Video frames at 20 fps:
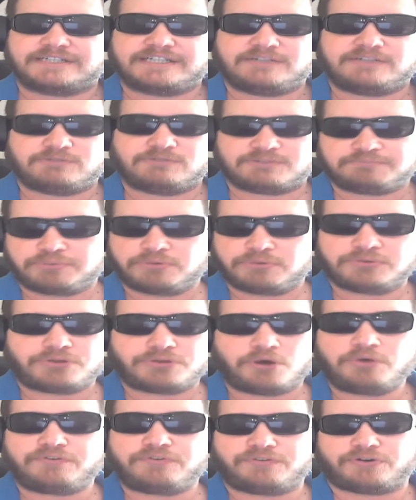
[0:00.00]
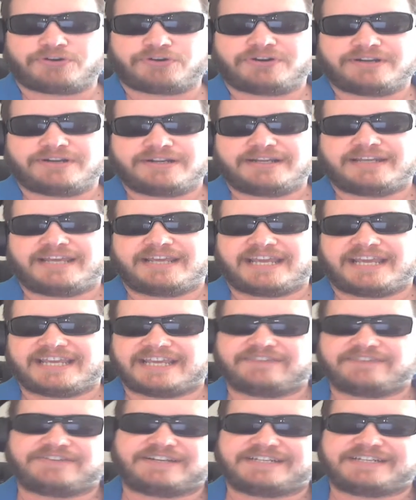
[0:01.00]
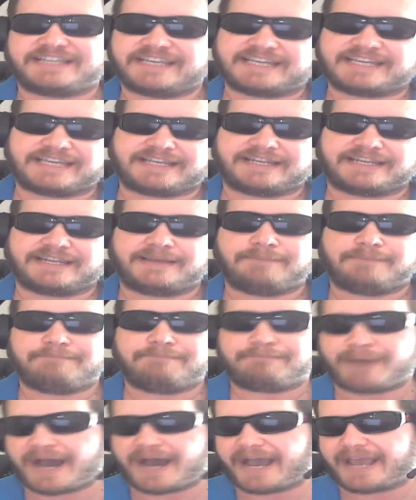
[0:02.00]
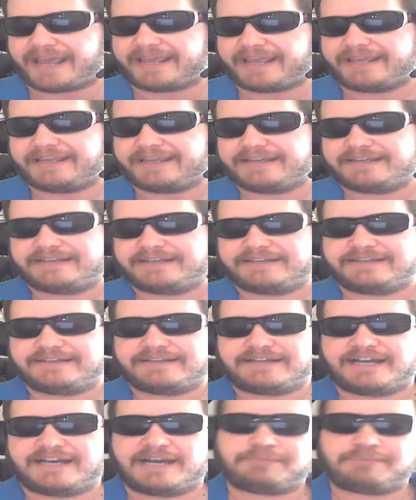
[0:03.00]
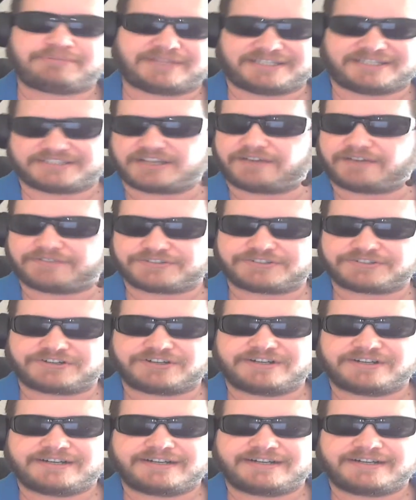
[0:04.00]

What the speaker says: he was pulled over and given a ticket by a police officer.